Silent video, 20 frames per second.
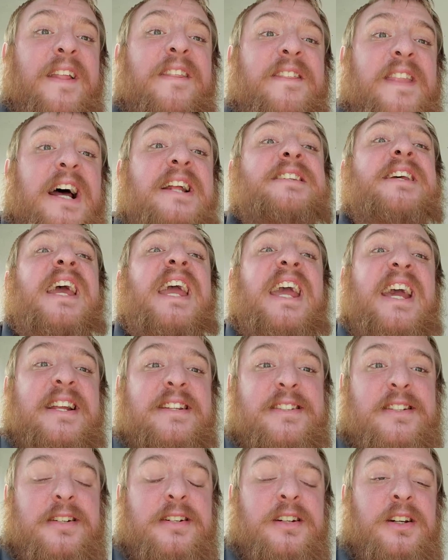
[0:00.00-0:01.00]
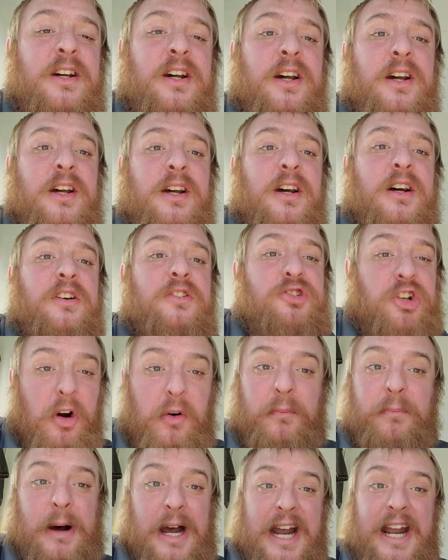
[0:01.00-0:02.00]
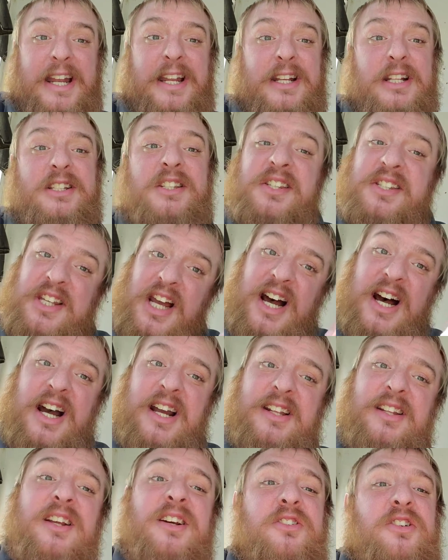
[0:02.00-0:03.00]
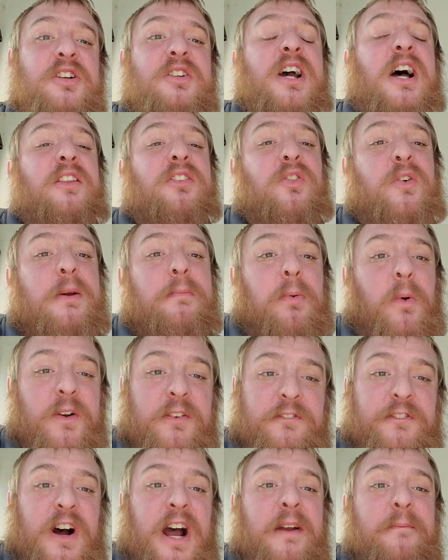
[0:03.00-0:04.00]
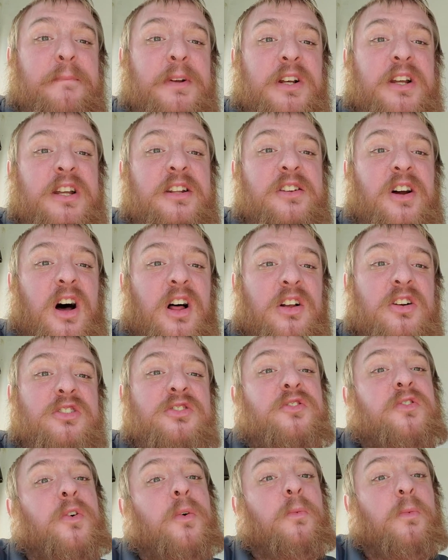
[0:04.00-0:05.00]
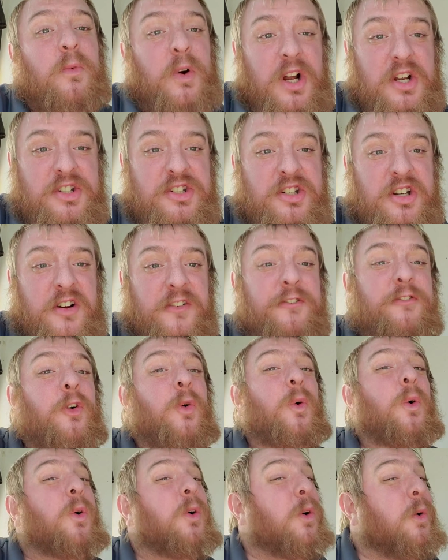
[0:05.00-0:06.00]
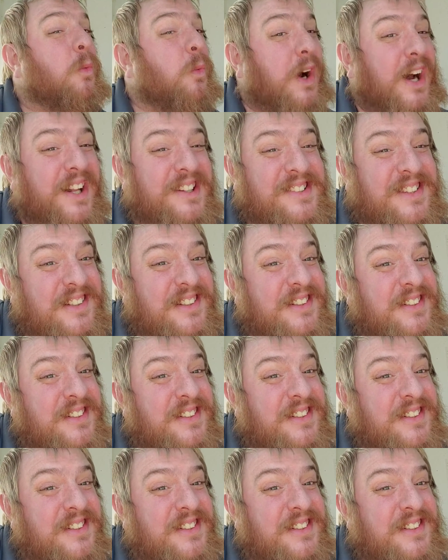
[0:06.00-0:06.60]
That's it. Joe Biden's son just got $3.5 million from Russia for what?